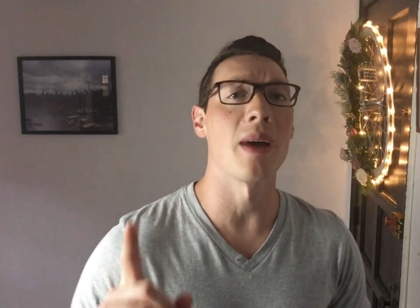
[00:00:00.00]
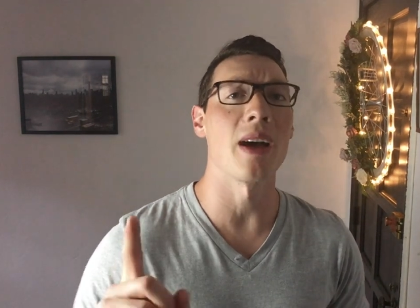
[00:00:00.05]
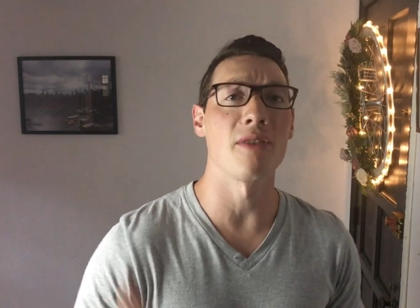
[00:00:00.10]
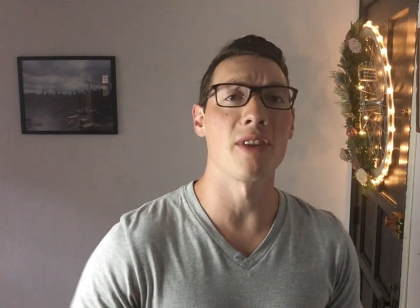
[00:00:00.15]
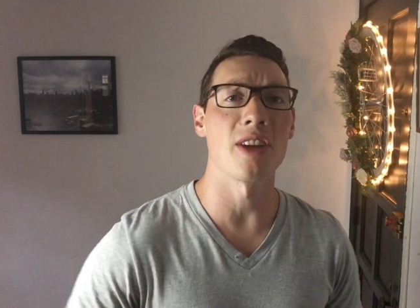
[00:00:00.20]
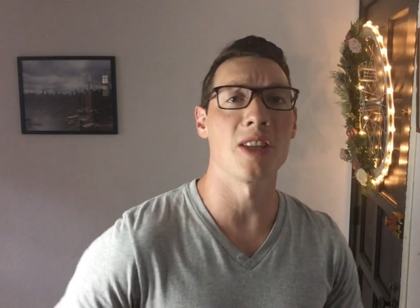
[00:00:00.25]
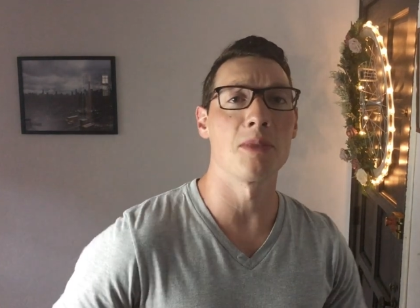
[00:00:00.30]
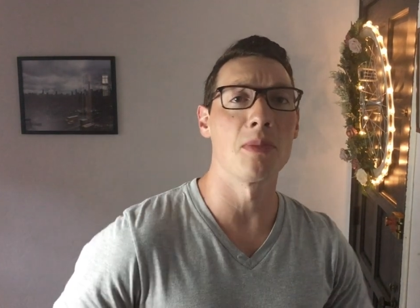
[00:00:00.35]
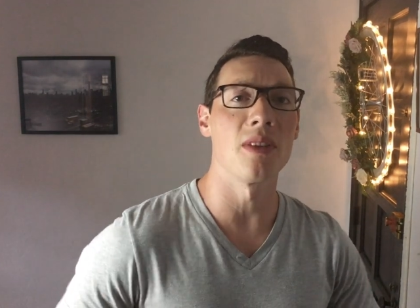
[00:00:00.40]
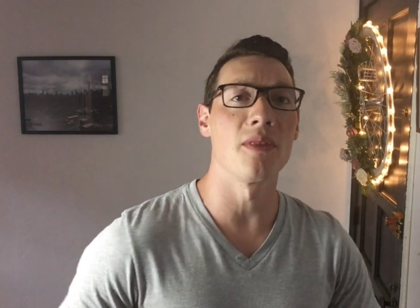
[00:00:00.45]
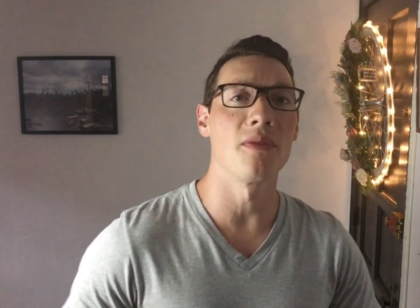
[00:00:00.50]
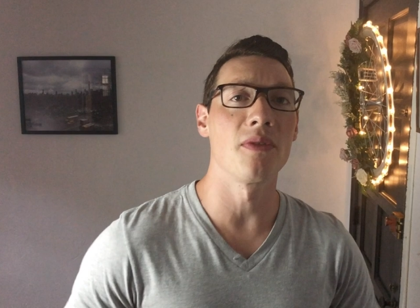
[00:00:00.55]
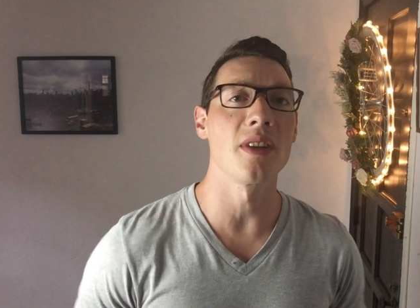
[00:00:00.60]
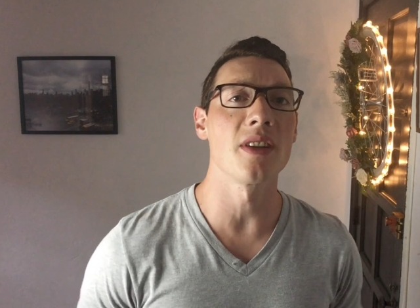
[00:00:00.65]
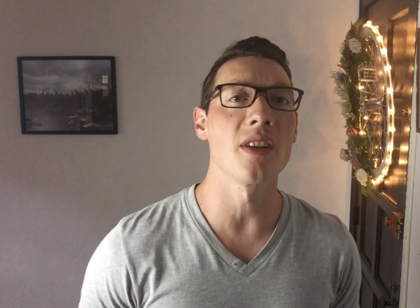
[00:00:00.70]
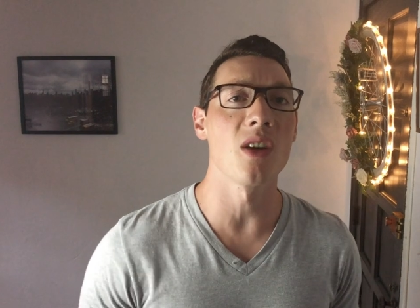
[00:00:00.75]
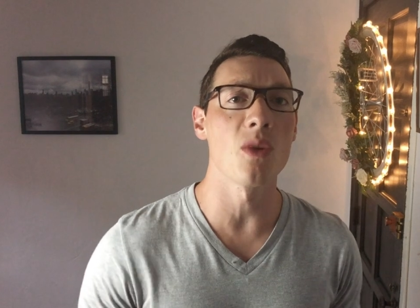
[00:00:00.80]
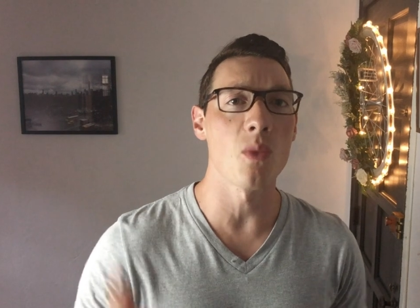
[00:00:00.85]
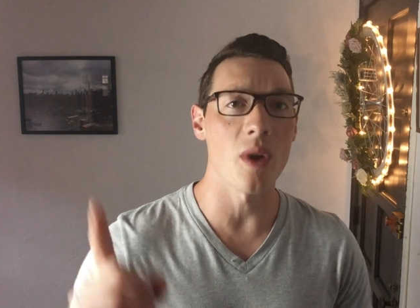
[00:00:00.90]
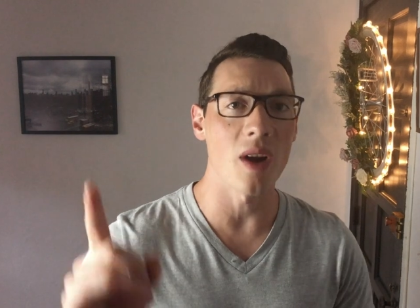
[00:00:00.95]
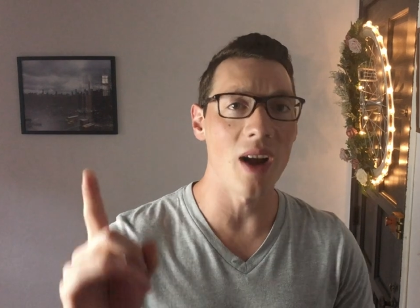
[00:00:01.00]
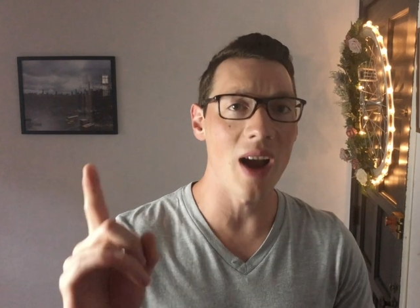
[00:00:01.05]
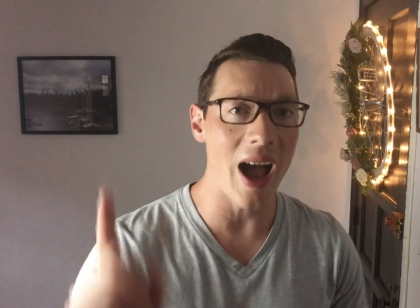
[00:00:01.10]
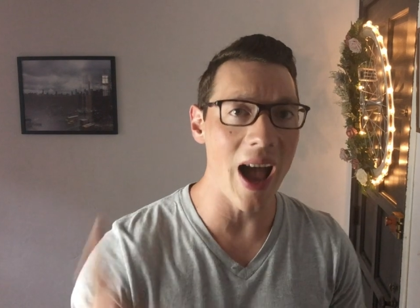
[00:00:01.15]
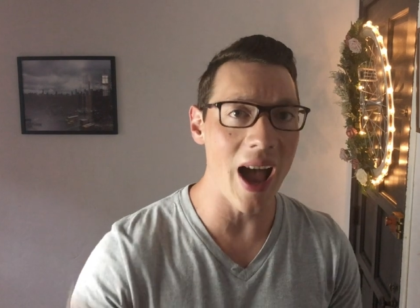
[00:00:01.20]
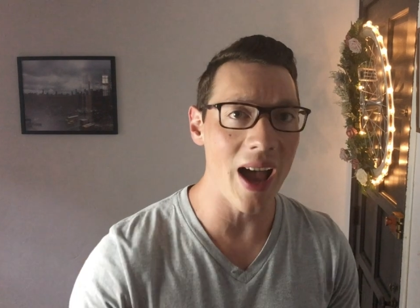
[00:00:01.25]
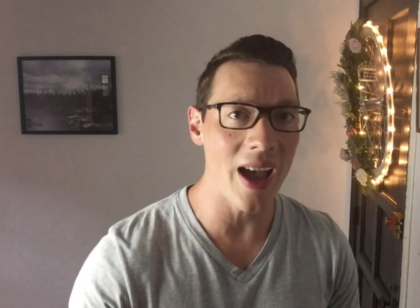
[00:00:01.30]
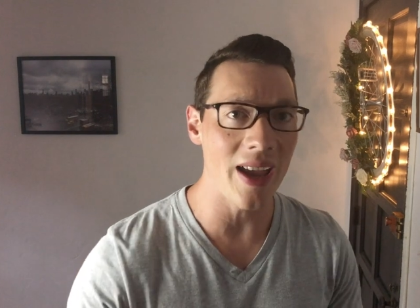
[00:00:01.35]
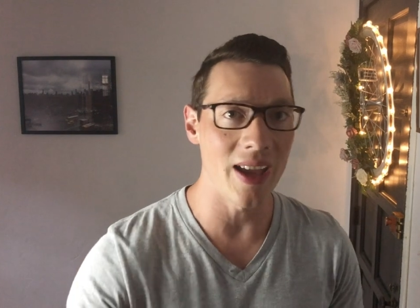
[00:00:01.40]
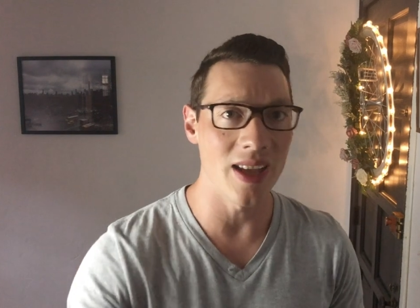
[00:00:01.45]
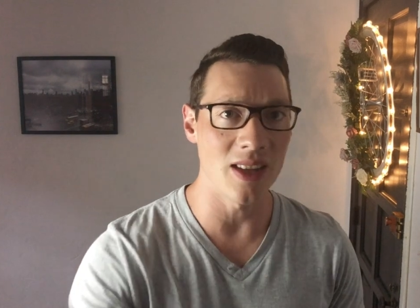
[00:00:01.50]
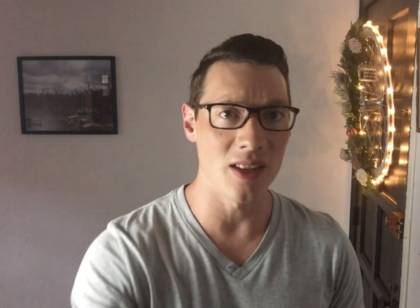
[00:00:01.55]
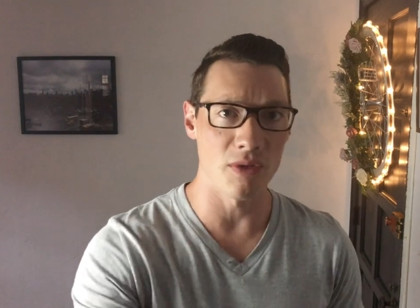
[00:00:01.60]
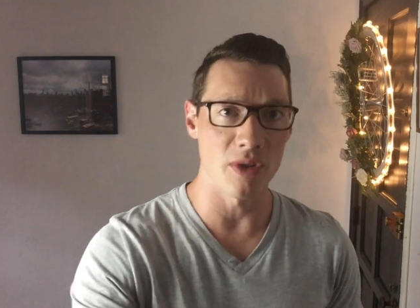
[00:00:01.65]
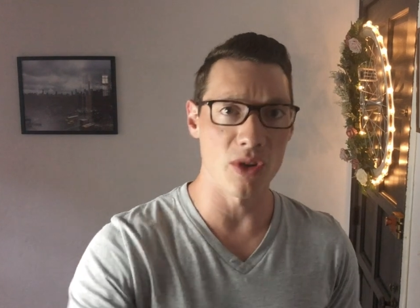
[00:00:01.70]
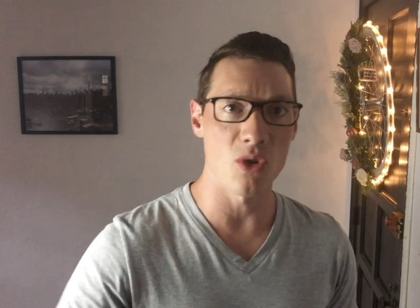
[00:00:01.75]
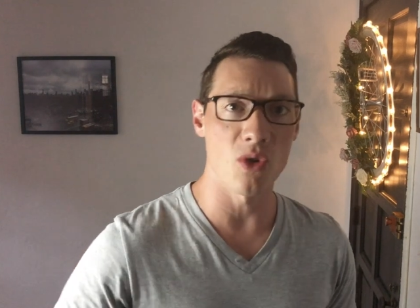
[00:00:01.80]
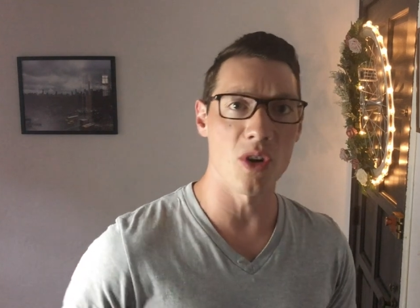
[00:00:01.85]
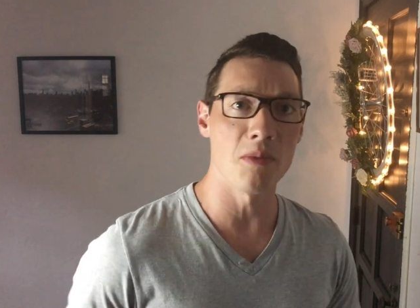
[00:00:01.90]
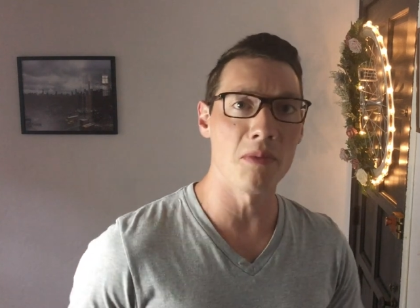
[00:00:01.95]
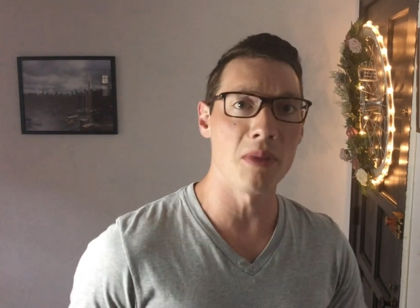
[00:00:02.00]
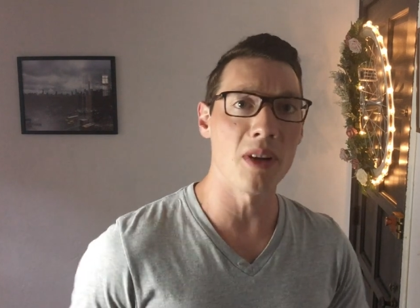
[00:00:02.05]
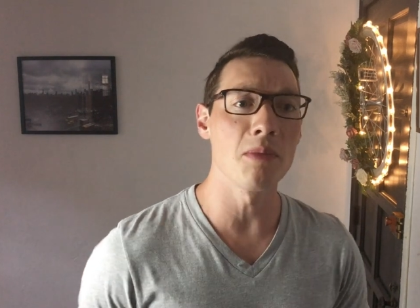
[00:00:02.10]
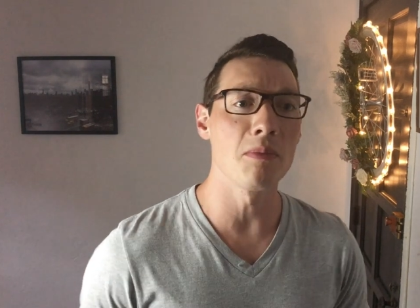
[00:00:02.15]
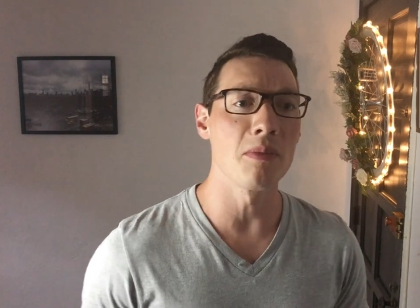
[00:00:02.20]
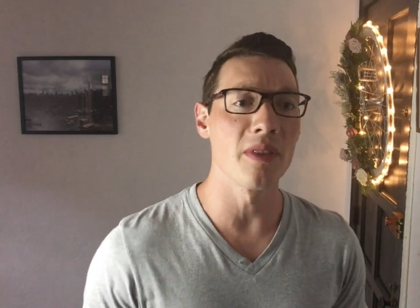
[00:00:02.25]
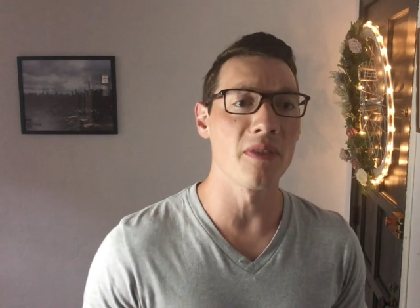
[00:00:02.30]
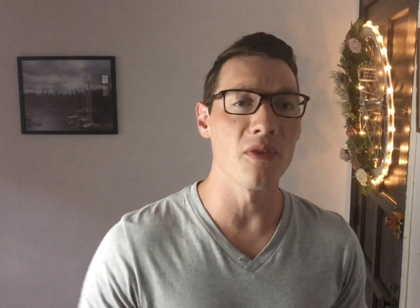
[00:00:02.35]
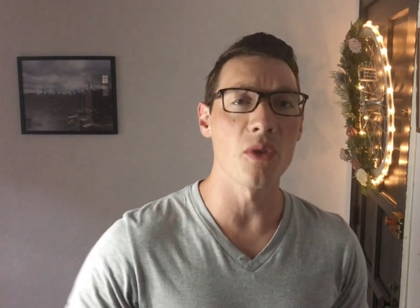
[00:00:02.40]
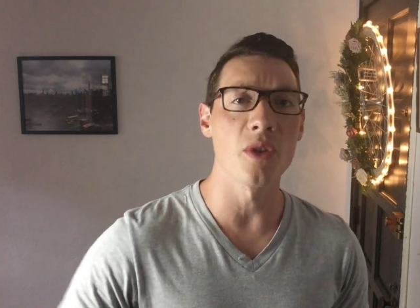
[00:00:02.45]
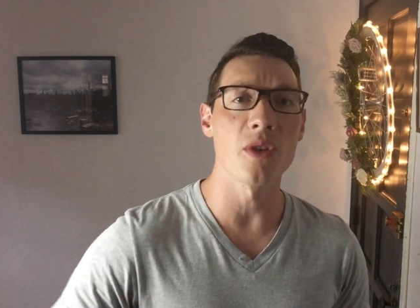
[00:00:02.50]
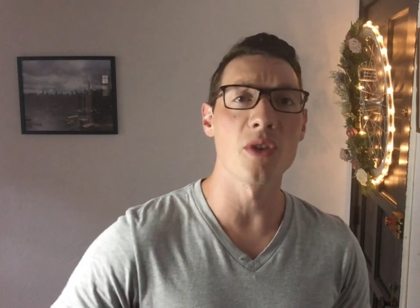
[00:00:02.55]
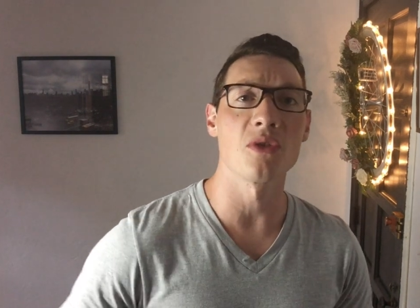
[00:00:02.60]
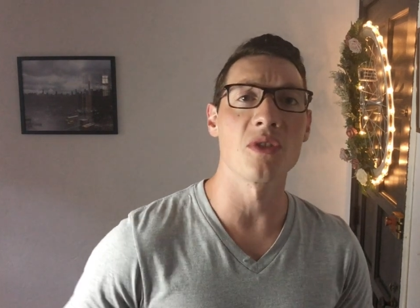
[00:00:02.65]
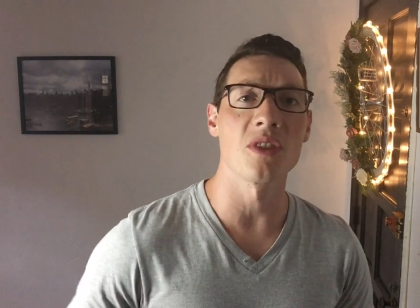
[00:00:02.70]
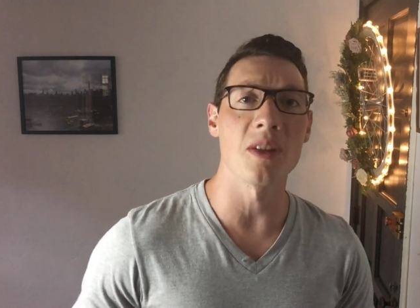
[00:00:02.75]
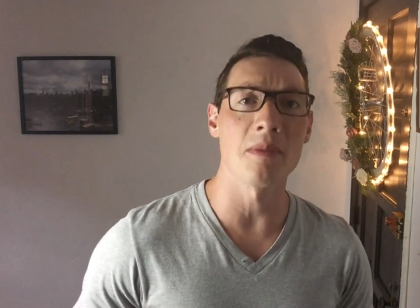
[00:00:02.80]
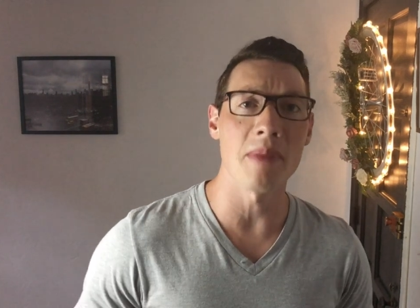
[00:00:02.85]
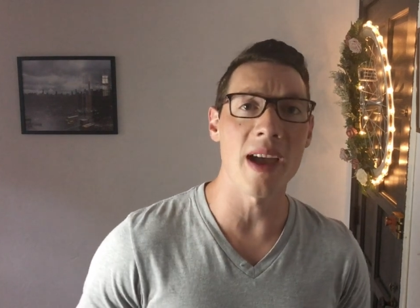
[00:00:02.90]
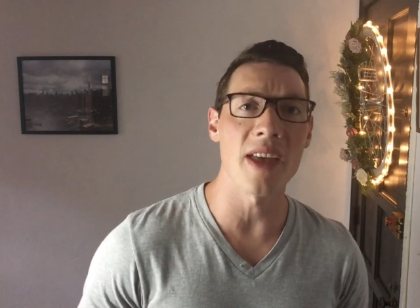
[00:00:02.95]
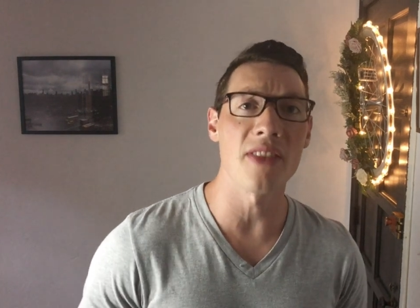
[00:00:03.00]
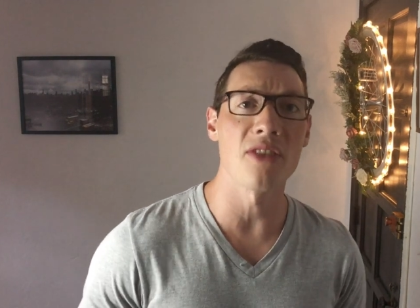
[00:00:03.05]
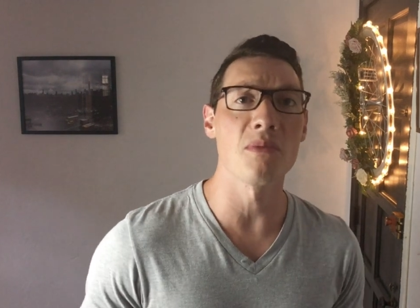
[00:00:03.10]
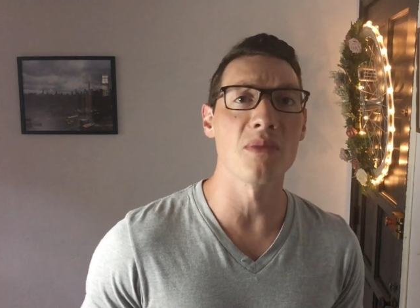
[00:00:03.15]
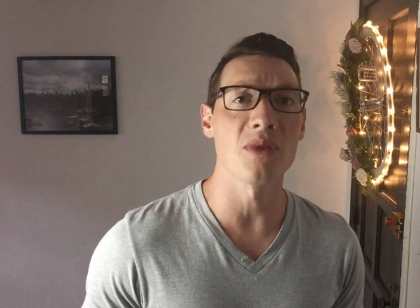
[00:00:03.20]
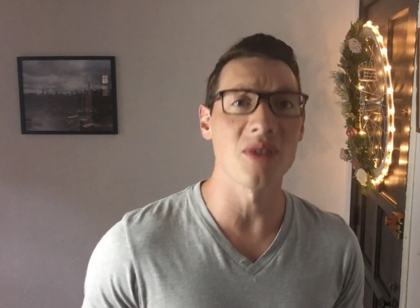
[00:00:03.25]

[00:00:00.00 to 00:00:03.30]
Pot recipe video where I hit the record button before using the bathroom,